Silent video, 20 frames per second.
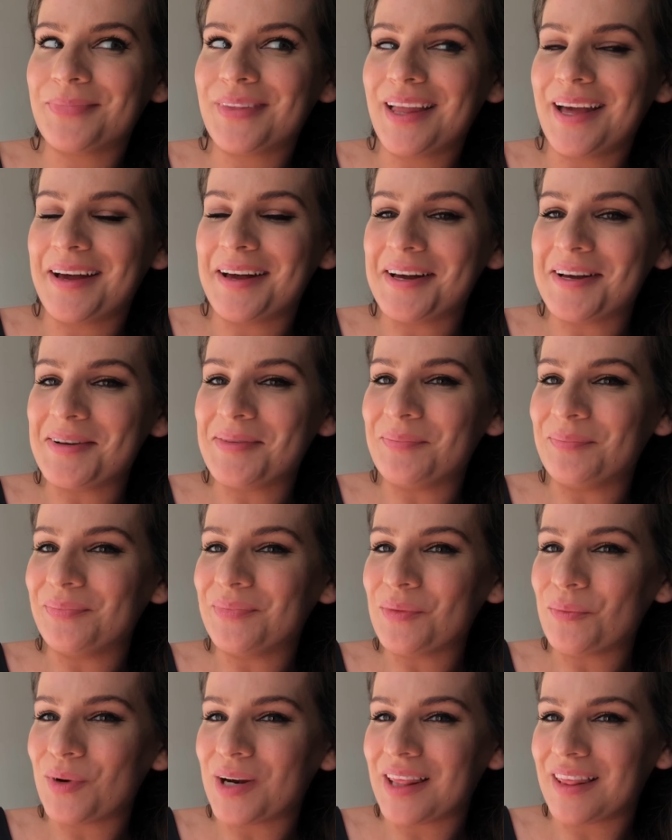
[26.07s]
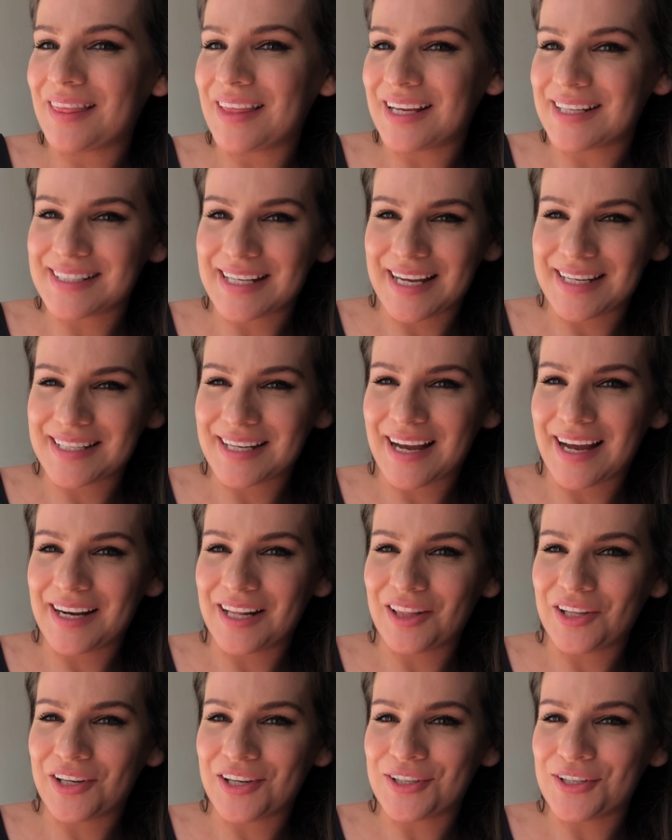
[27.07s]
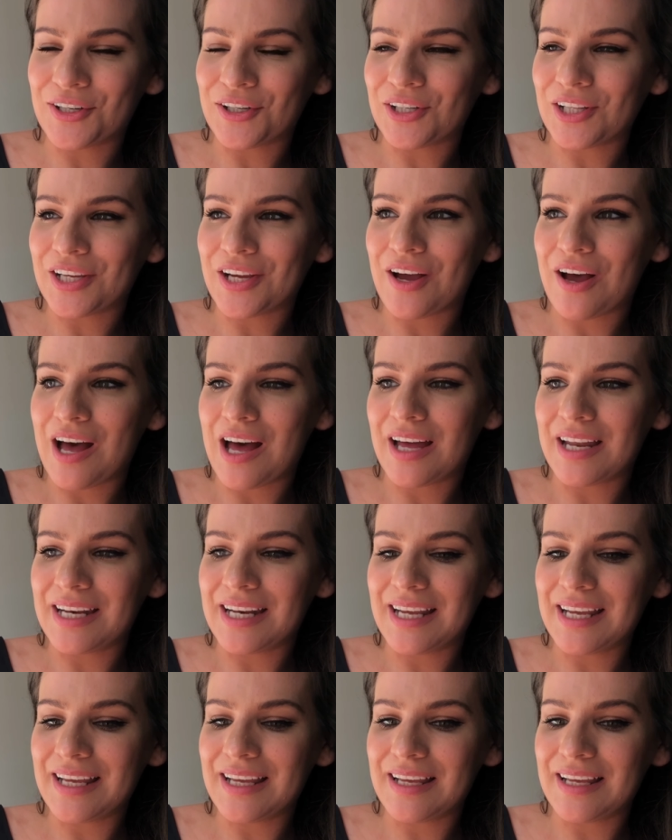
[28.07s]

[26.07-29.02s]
One of the things I had to kind of learn early on,